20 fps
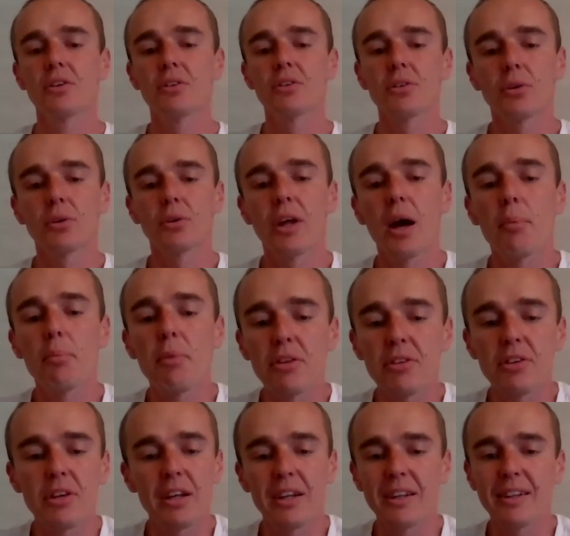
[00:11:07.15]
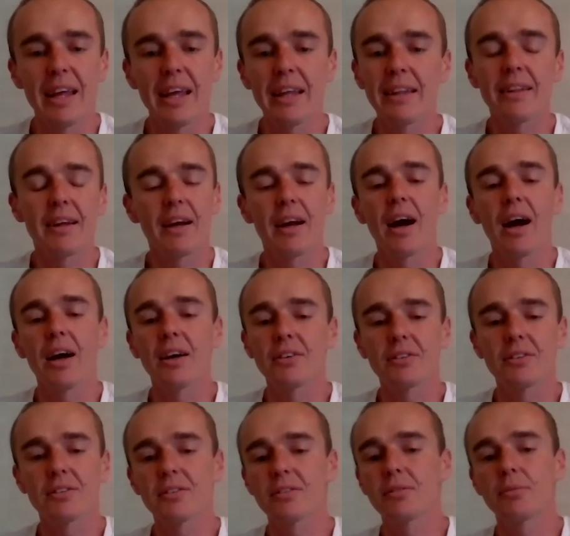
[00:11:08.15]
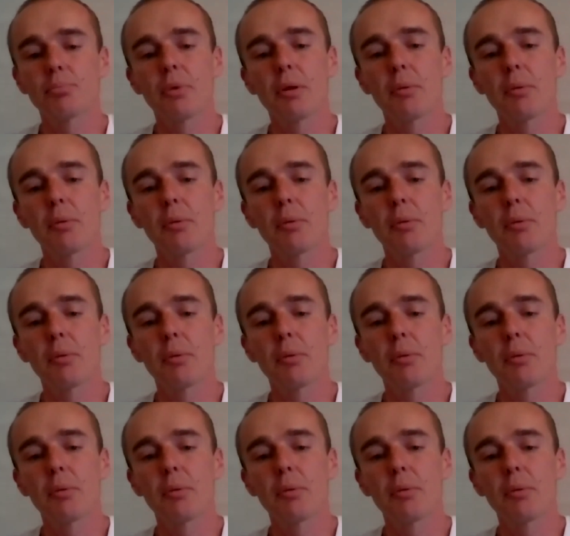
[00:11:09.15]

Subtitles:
So they are basically data guys,